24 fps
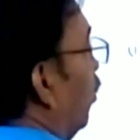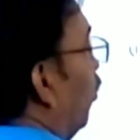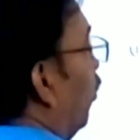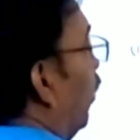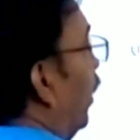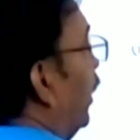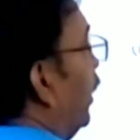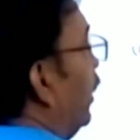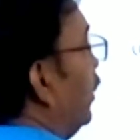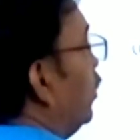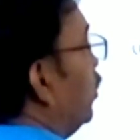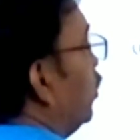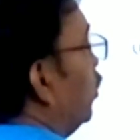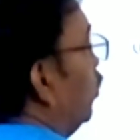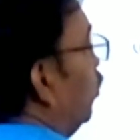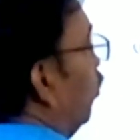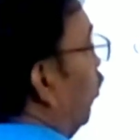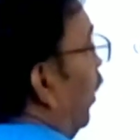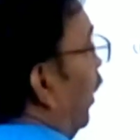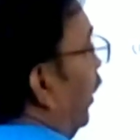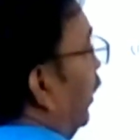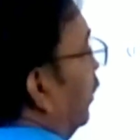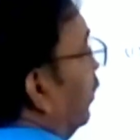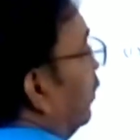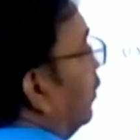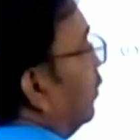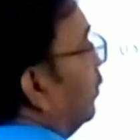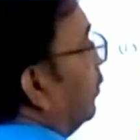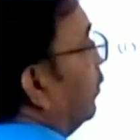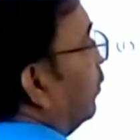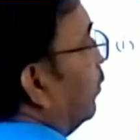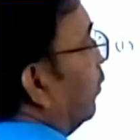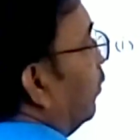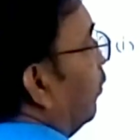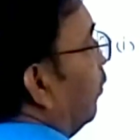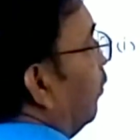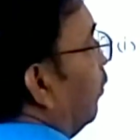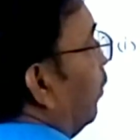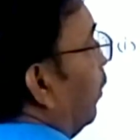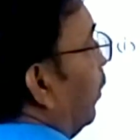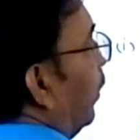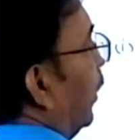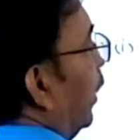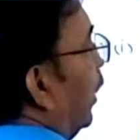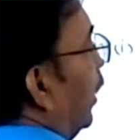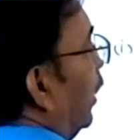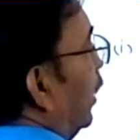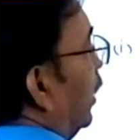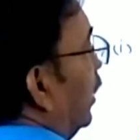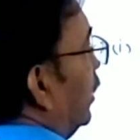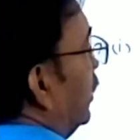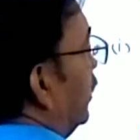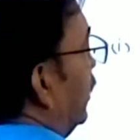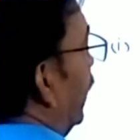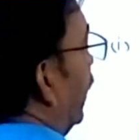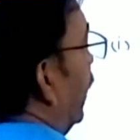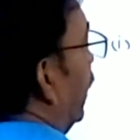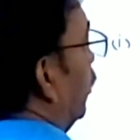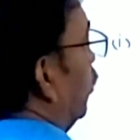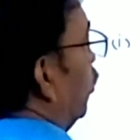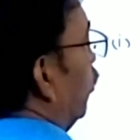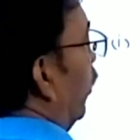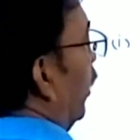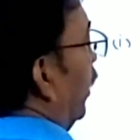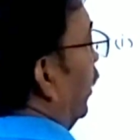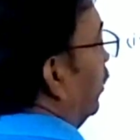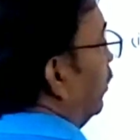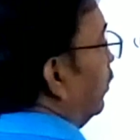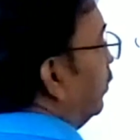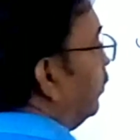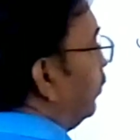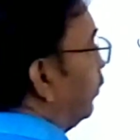1 into 1 is equal to 1.